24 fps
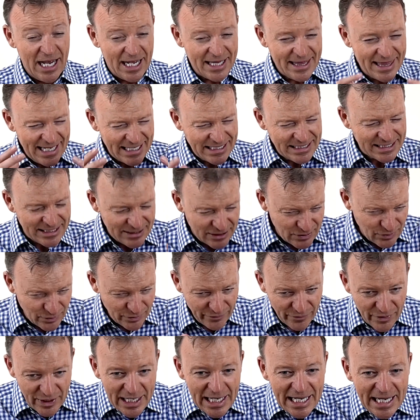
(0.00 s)
That's
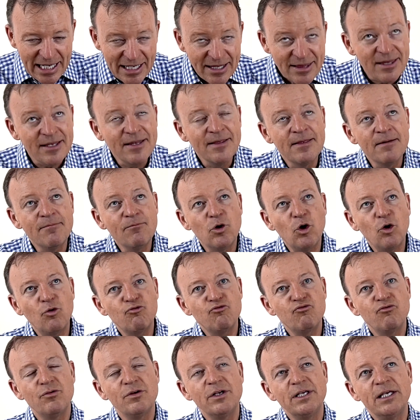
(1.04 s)
the
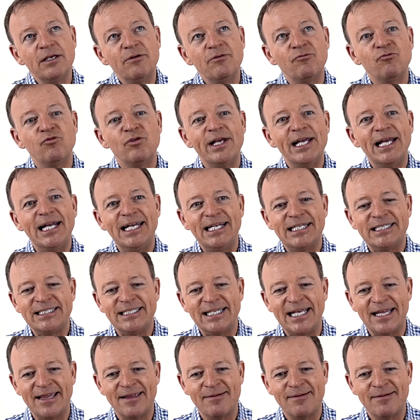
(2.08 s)
more realistic,